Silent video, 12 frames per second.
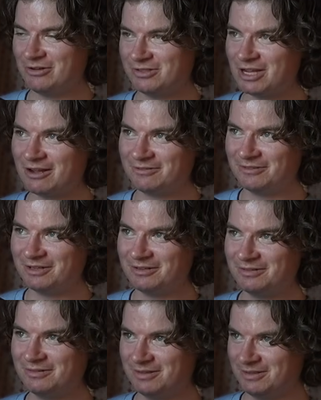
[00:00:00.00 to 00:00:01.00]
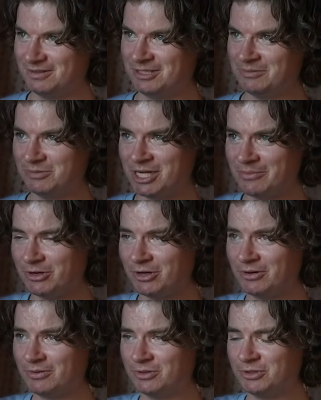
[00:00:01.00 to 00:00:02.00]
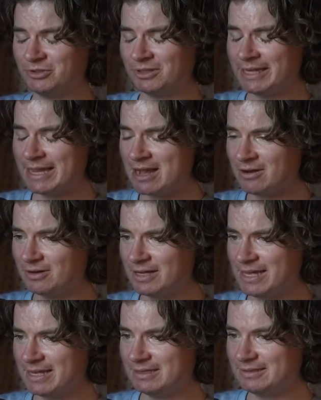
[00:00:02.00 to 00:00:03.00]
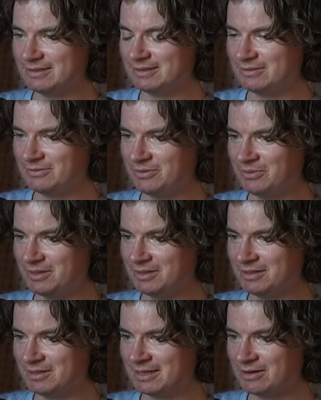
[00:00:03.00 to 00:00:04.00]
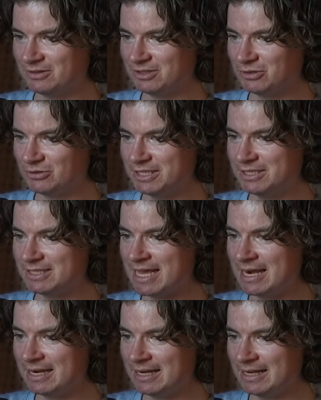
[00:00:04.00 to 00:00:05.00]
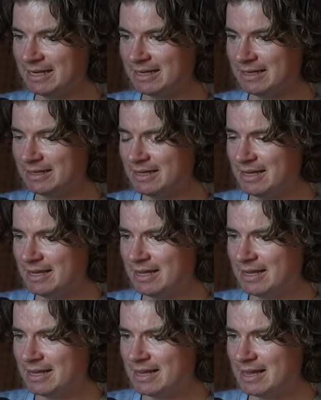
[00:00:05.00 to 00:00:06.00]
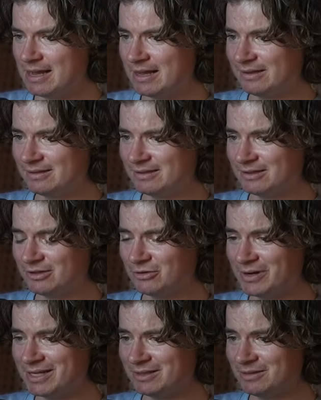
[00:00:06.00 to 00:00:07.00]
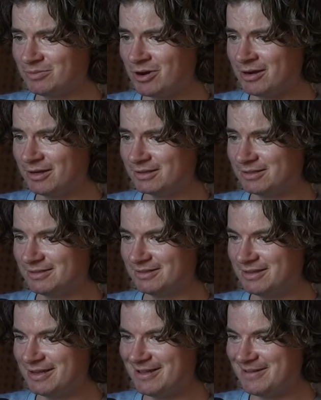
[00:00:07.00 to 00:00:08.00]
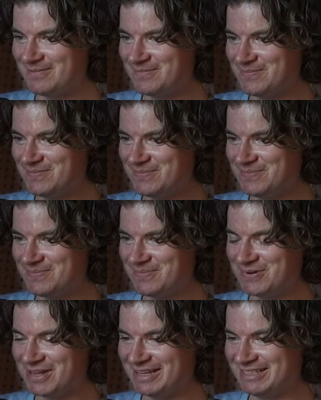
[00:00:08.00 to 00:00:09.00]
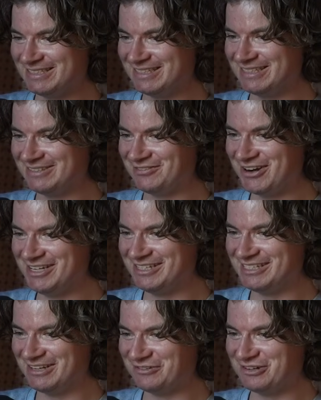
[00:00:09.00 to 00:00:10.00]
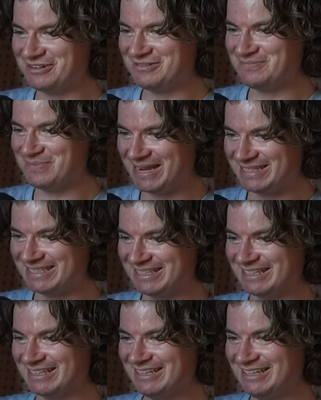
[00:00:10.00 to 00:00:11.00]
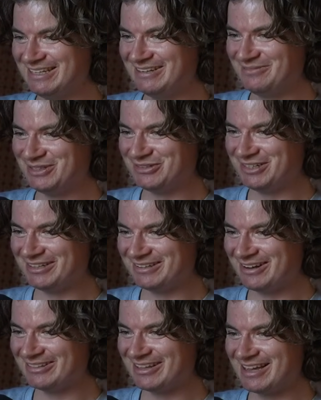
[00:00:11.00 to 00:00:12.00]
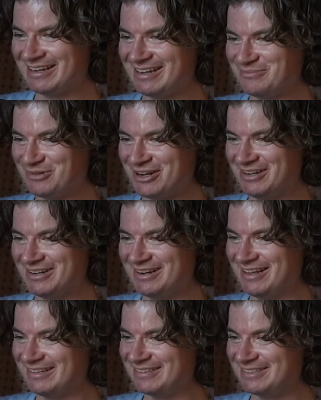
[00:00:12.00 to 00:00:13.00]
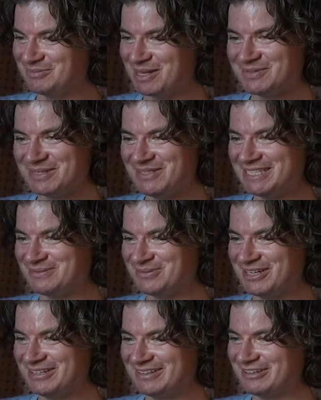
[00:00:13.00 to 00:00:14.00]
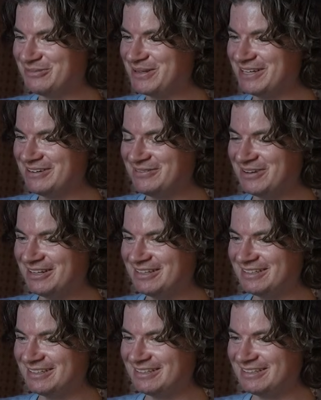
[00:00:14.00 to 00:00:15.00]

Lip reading: it goes off and Tim Chamber would do the layout and we would get all the stories edited and then create the product. But yeah, it's a very different pacing between online and print, and sometimes I miss the print a little bit, but